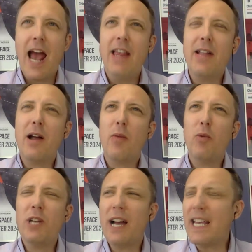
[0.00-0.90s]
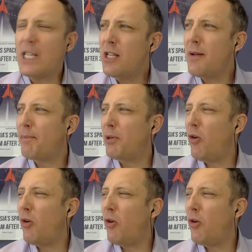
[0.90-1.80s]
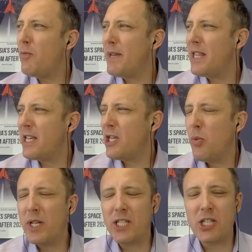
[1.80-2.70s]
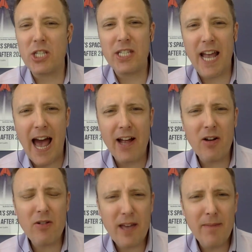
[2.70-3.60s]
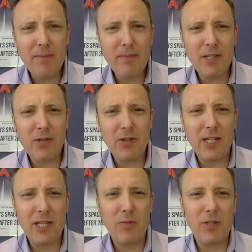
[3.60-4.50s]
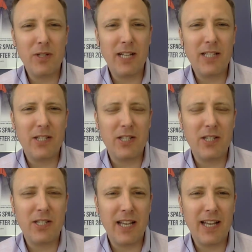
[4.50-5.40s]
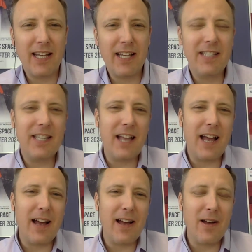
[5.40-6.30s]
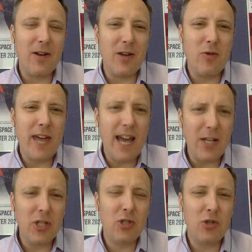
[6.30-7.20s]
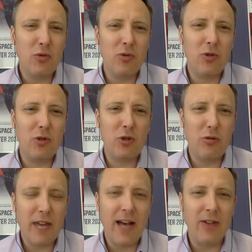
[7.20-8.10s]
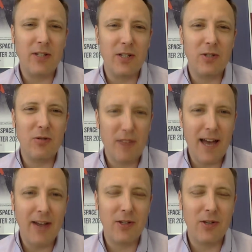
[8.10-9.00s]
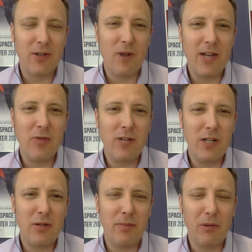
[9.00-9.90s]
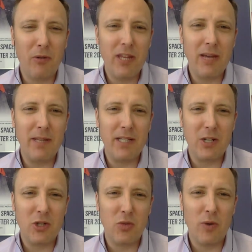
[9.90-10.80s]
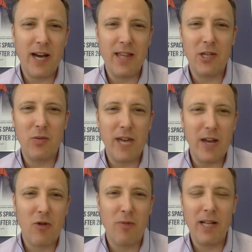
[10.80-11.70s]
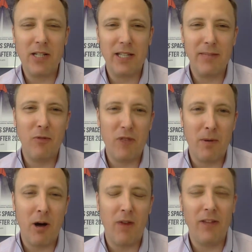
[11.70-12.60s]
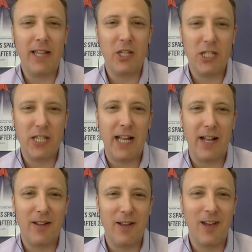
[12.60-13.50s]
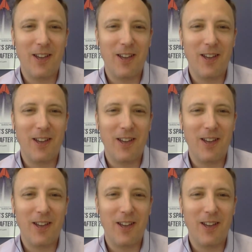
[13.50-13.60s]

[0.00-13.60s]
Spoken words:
And I guess the deployment would be that you would stagger them so that you would, because you can't just do 2,000 and 2,000, right? You need to deploy them in such a way that you incrementally move them off, like the Senate.